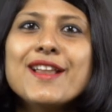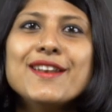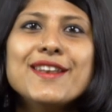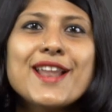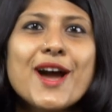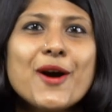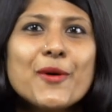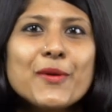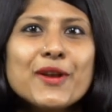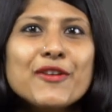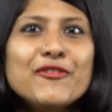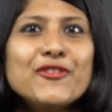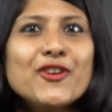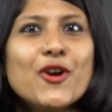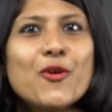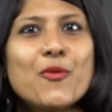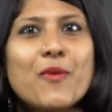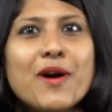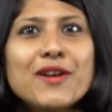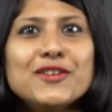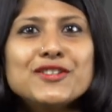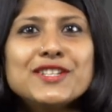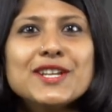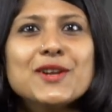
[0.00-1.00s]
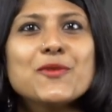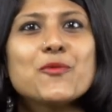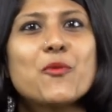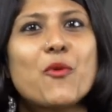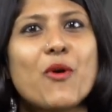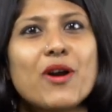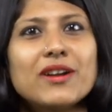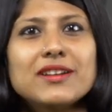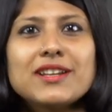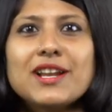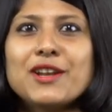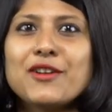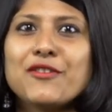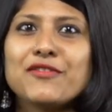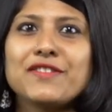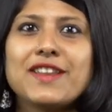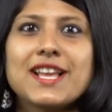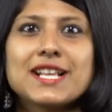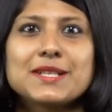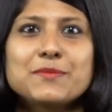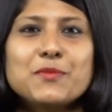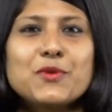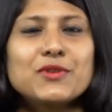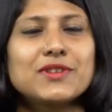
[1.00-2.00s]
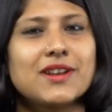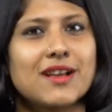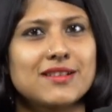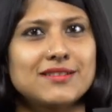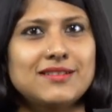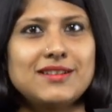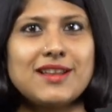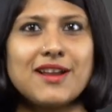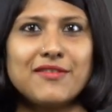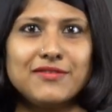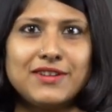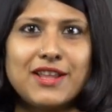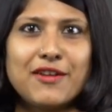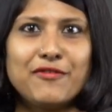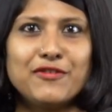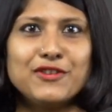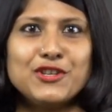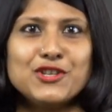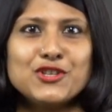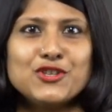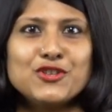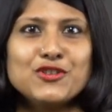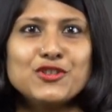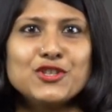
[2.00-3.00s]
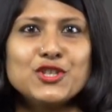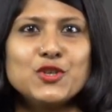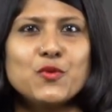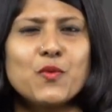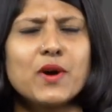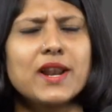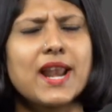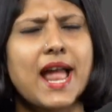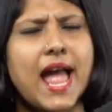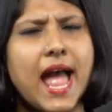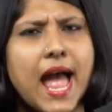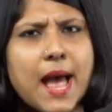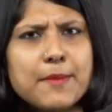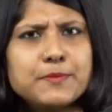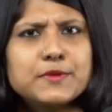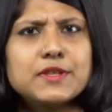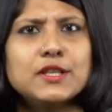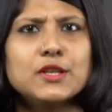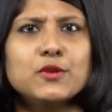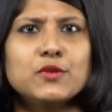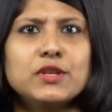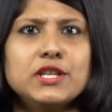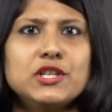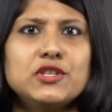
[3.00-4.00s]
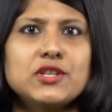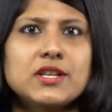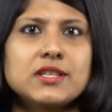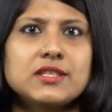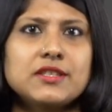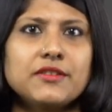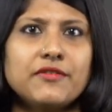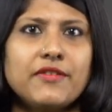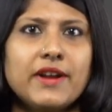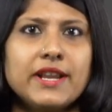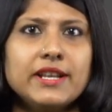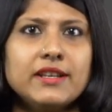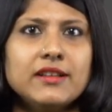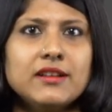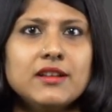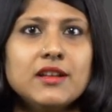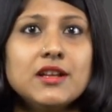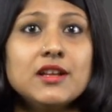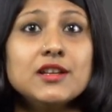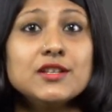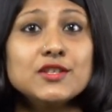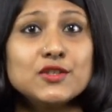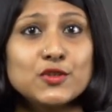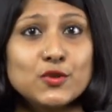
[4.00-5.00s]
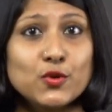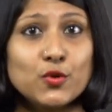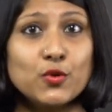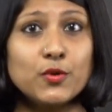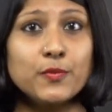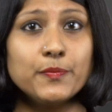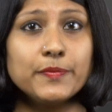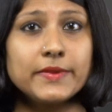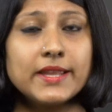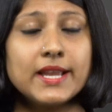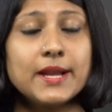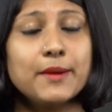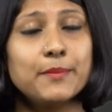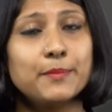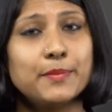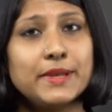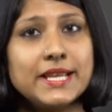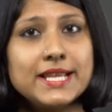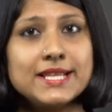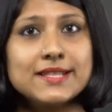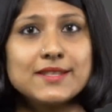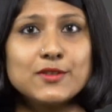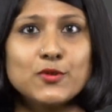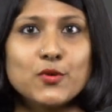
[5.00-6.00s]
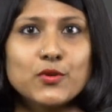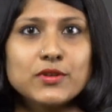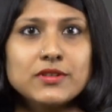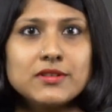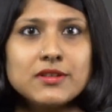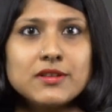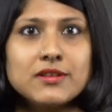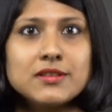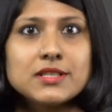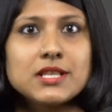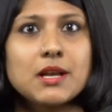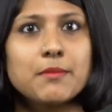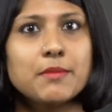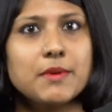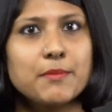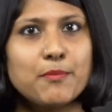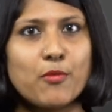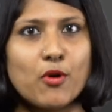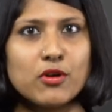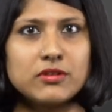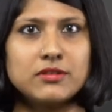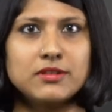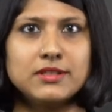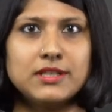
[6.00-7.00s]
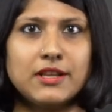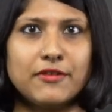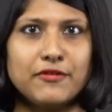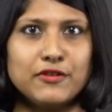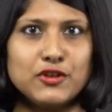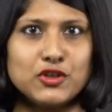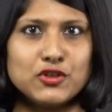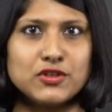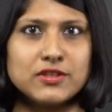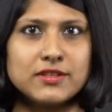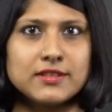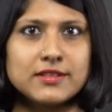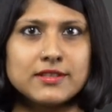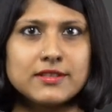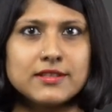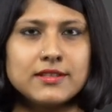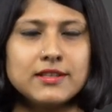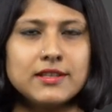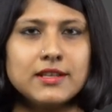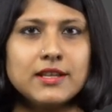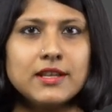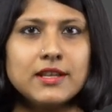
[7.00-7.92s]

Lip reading: Now, if you're wondering what kind of textbook doesn't have definitions, you are absolutely justified. So, please note some important definitions.